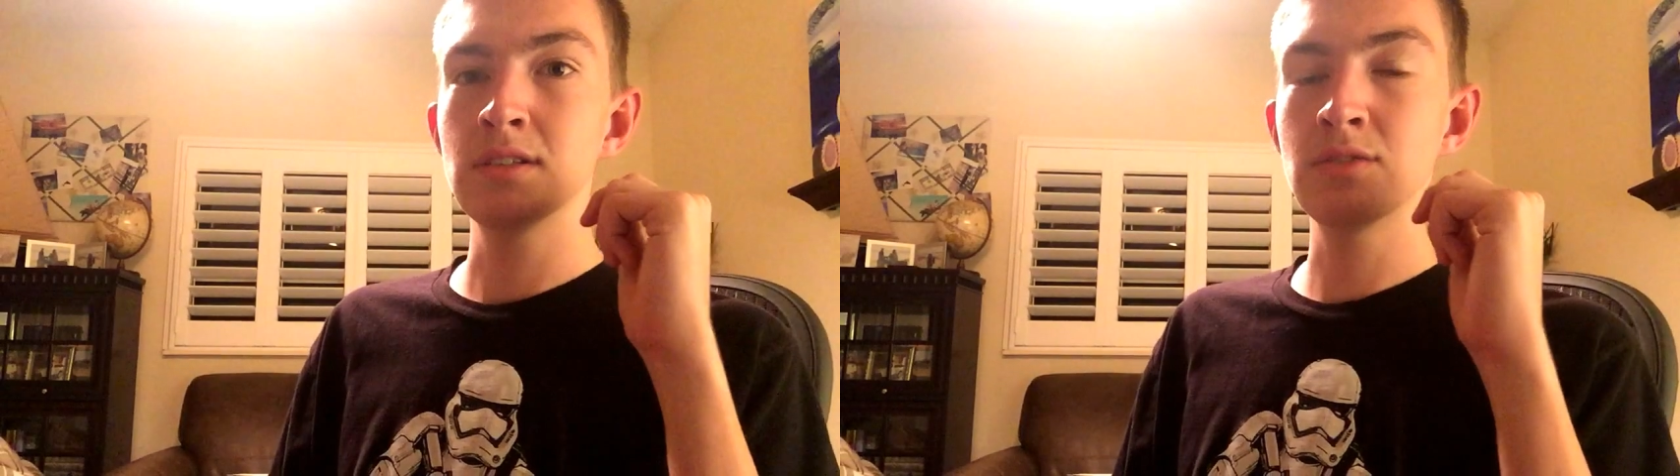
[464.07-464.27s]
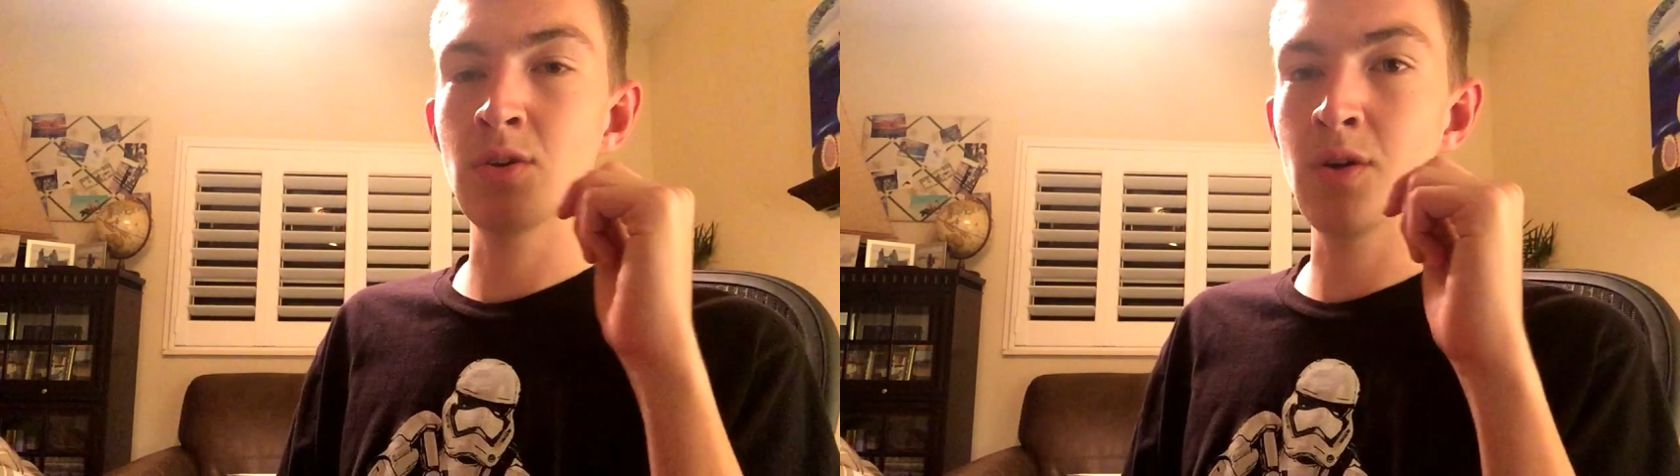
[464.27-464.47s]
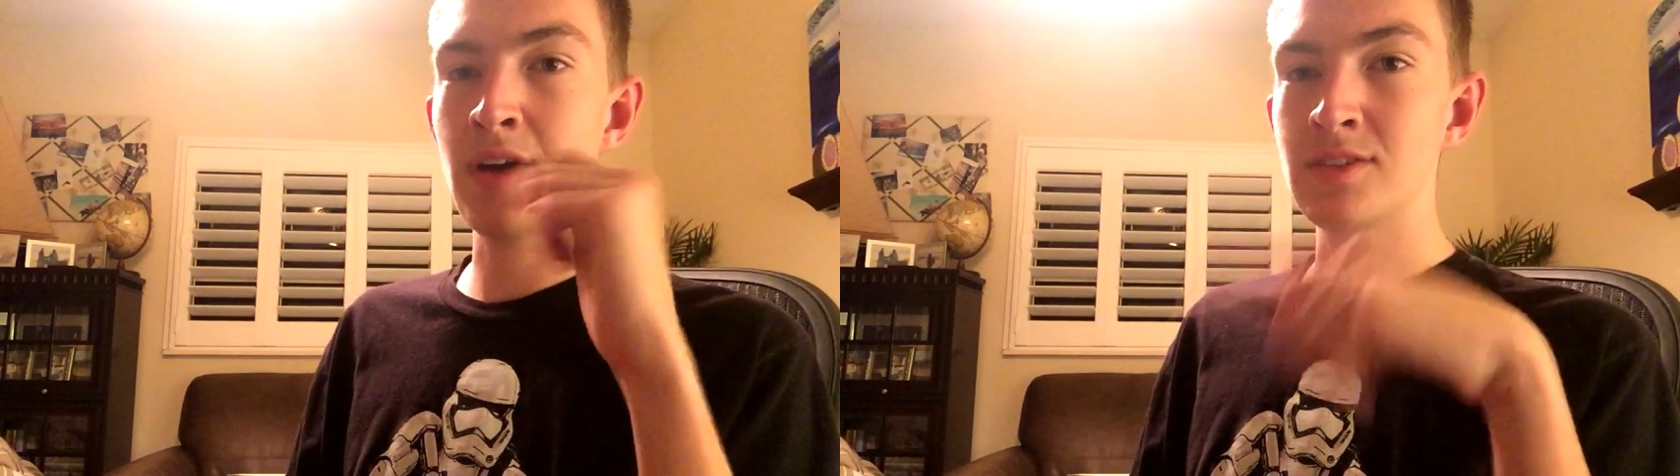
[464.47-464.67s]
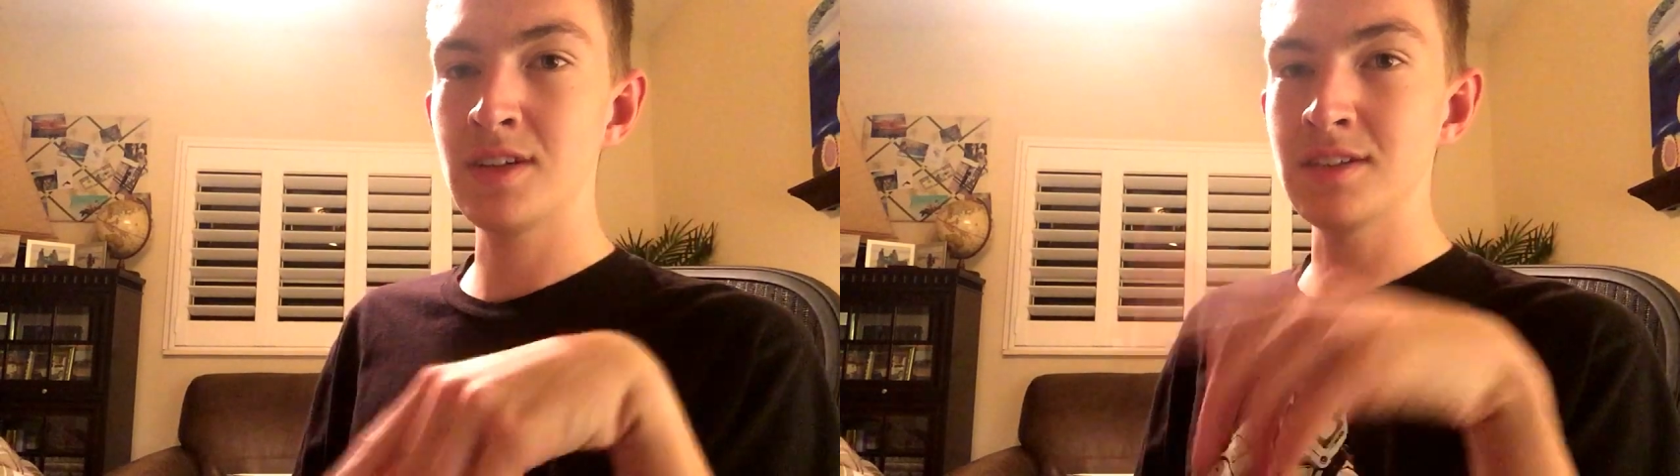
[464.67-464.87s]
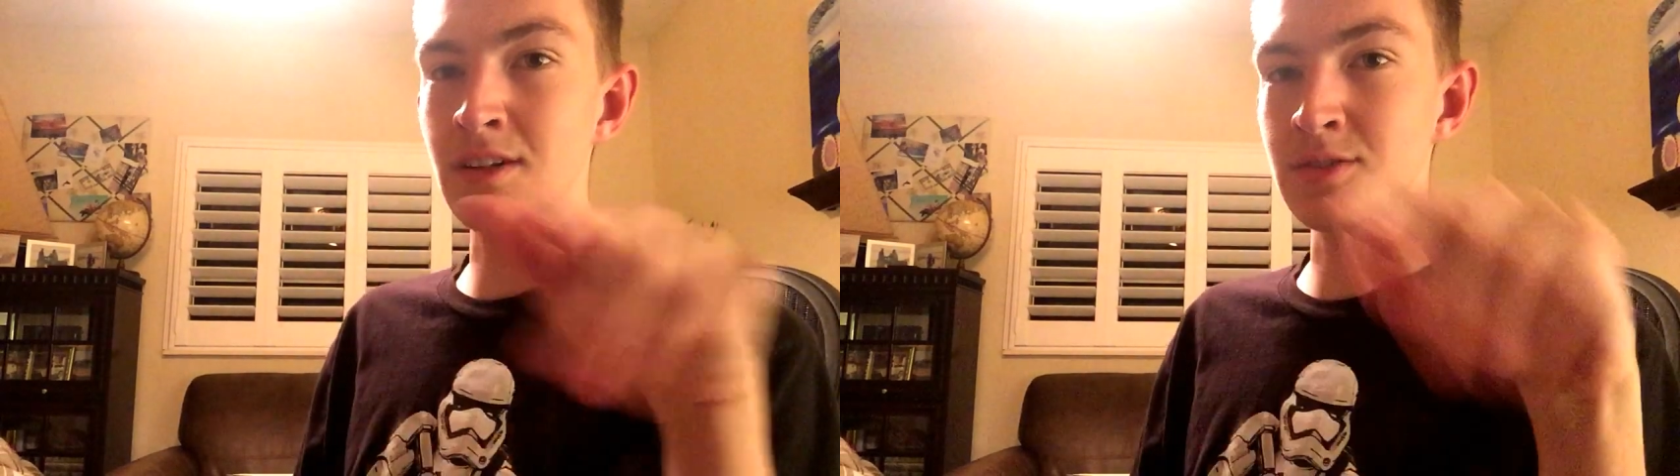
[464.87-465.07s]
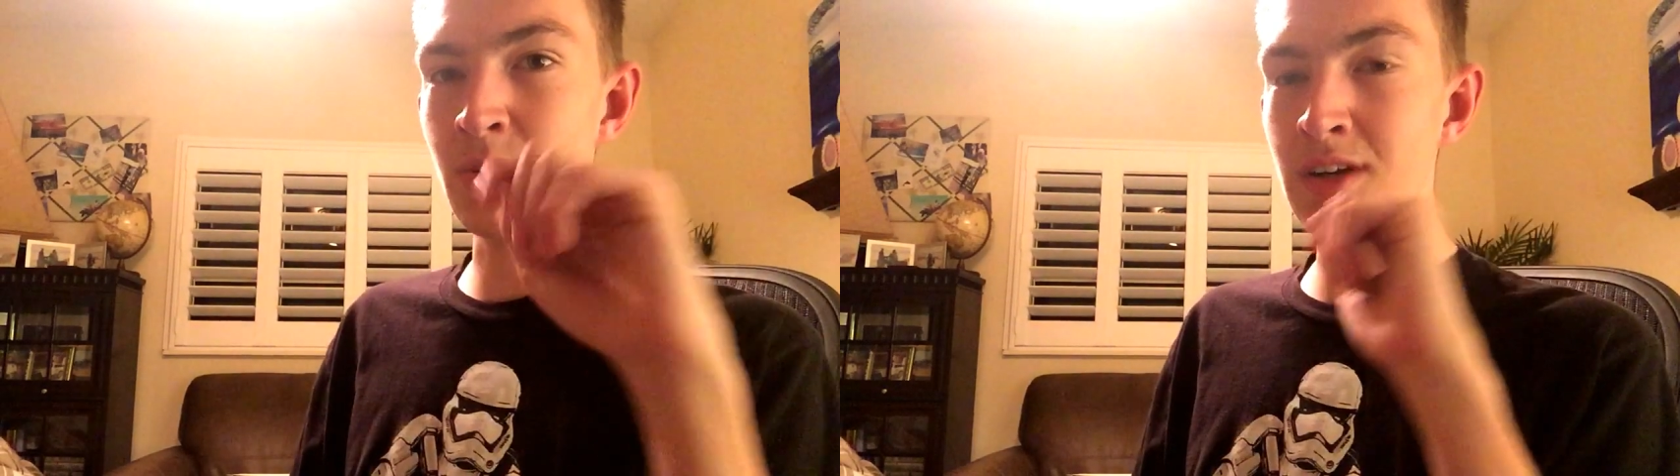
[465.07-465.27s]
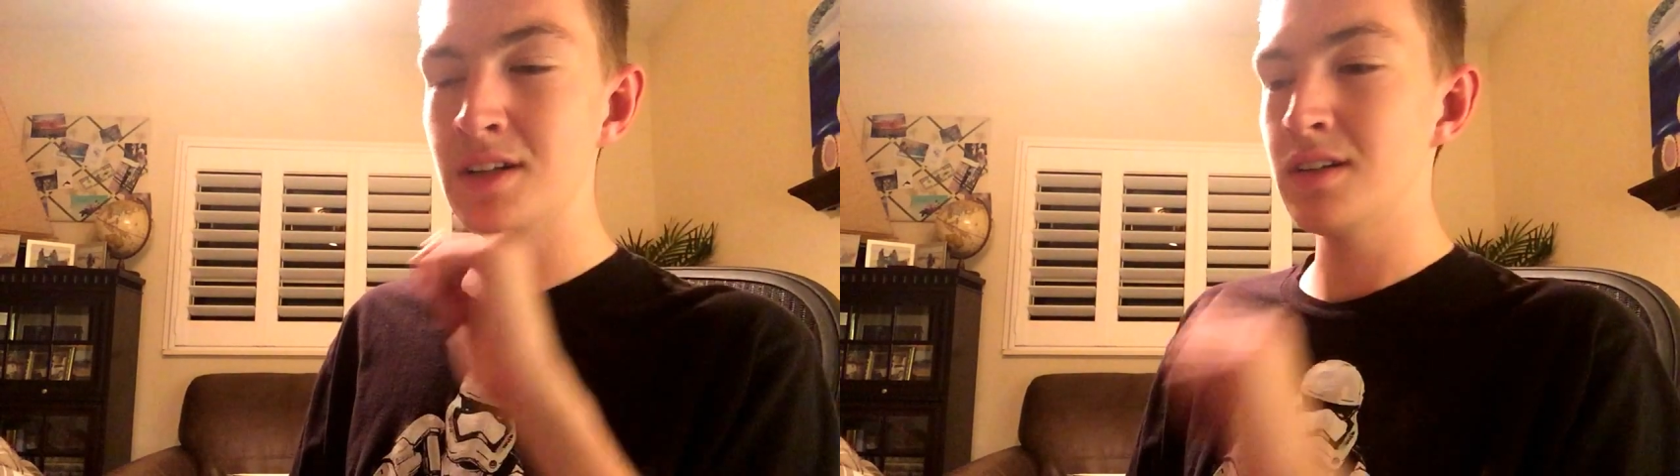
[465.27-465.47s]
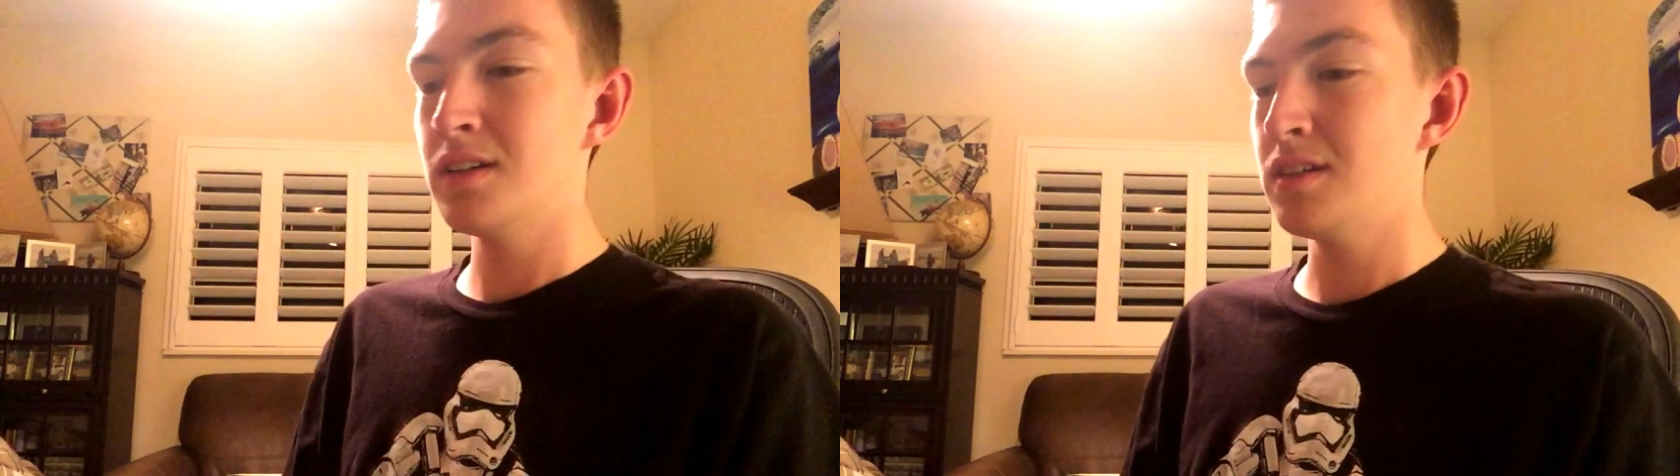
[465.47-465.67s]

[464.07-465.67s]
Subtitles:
So, after this, I'll join it